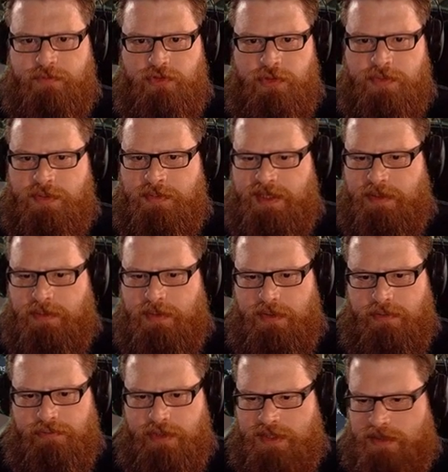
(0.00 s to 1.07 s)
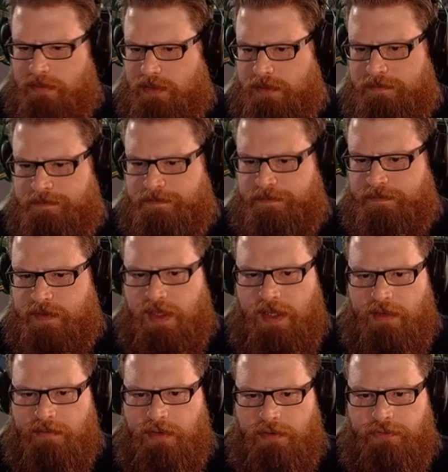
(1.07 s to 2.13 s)
drip some liquid over it or something.
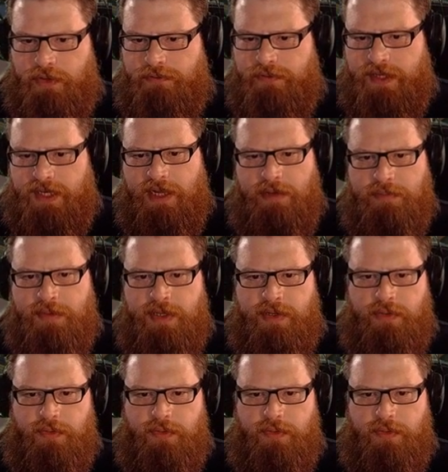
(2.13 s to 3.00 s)
Not fully figured out how I'm going to cool